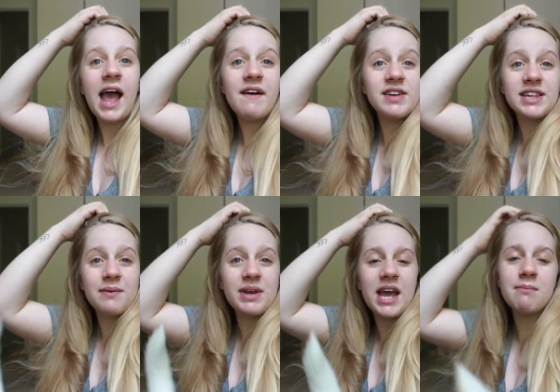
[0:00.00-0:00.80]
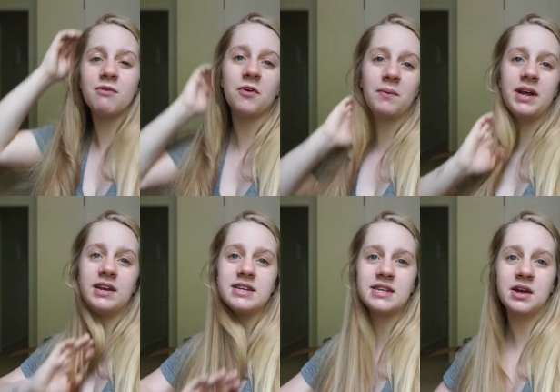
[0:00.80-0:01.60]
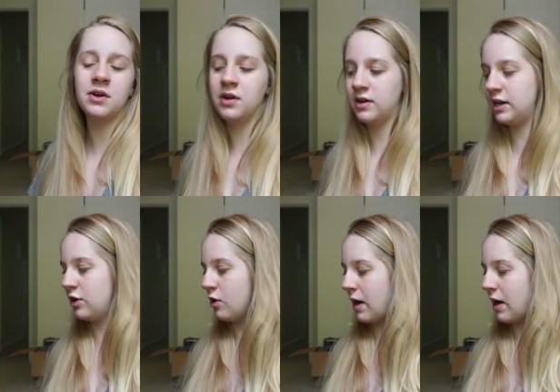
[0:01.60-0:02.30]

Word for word: everything that we get before we just need to go